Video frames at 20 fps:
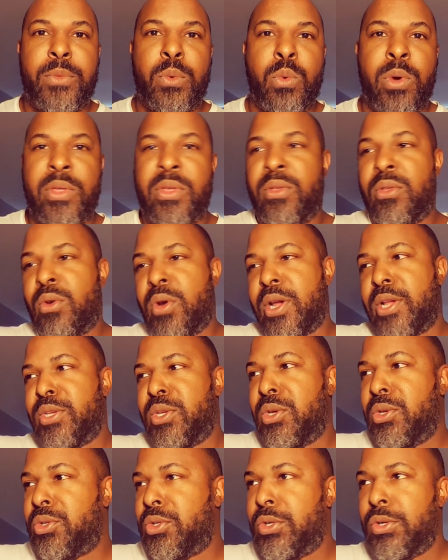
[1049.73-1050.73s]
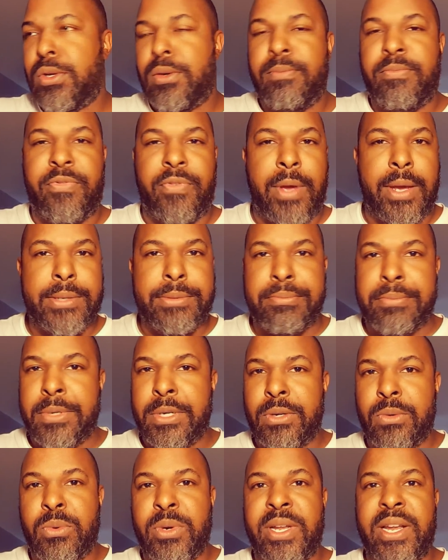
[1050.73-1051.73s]
whether they're on YouTube,
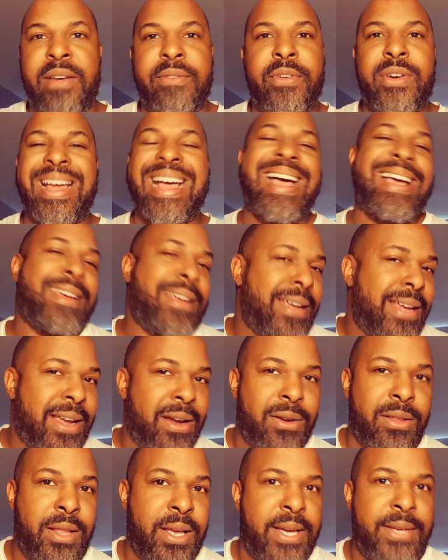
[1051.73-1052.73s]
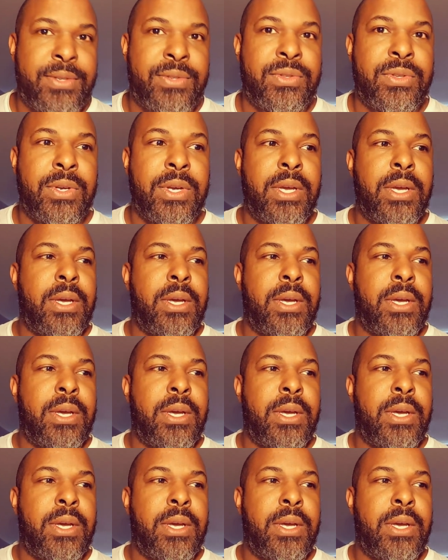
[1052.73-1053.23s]
Facebook, whatever, I can care less.